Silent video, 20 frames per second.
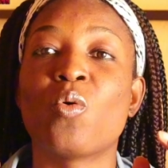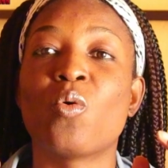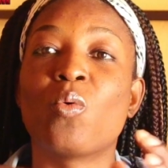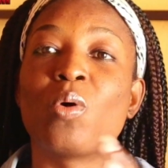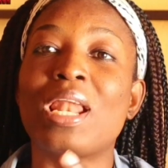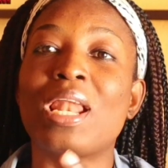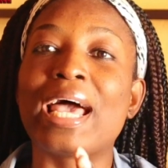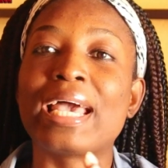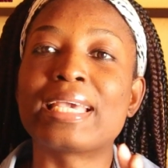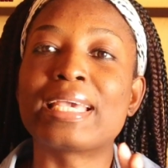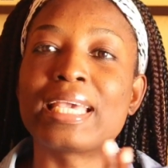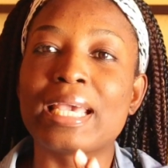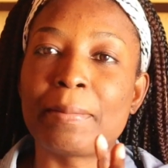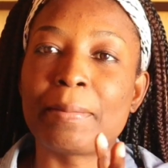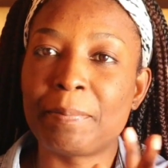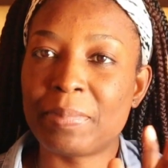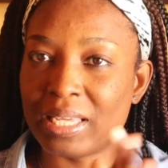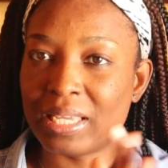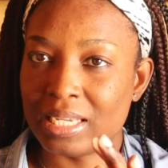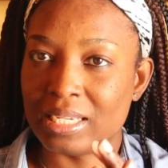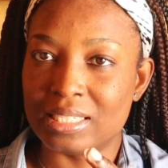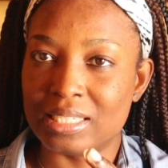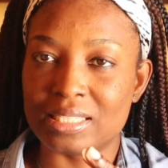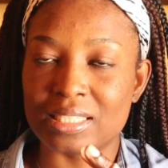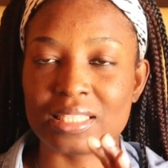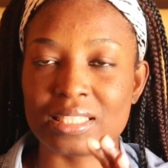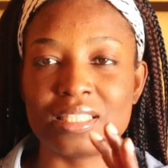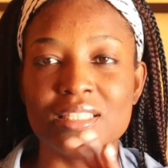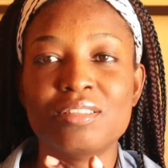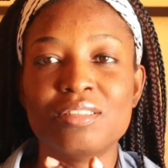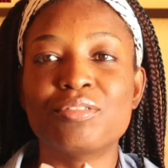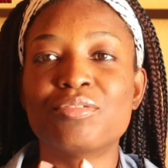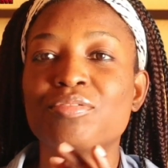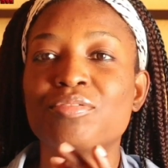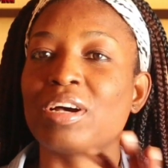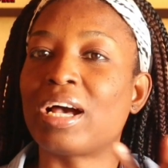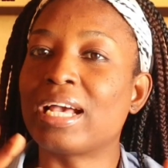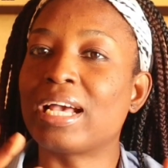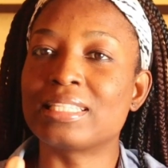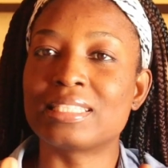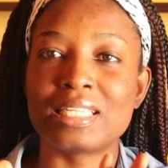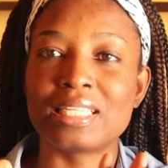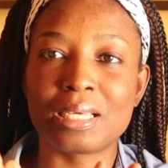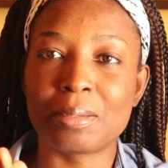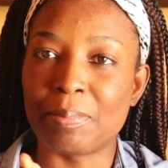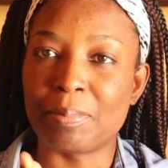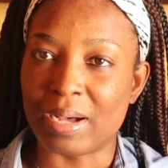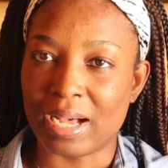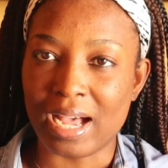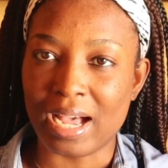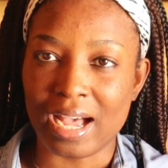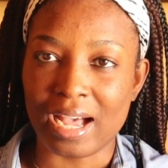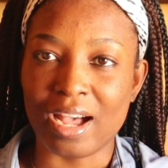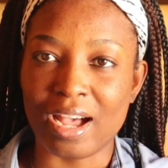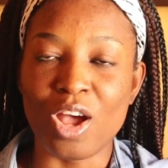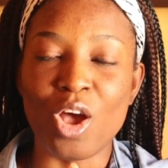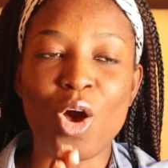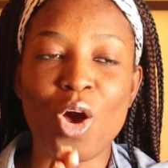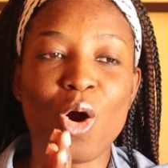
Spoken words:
will I get paid if I take Baja?